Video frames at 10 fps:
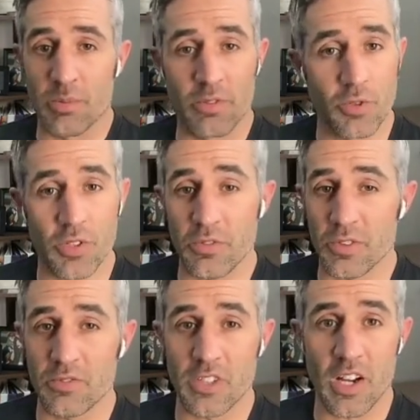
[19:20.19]
or before
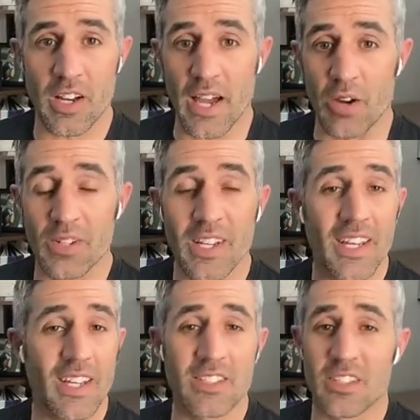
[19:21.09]
you've even gone out
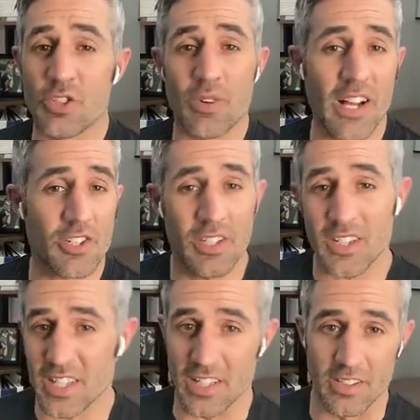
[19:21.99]
is an
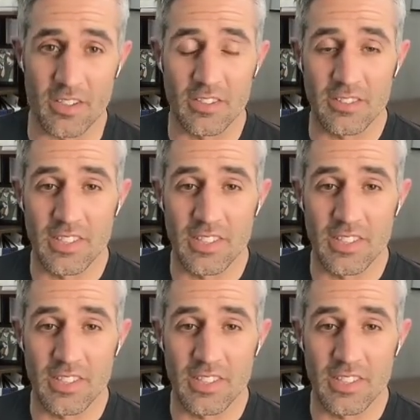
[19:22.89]
attraction killer.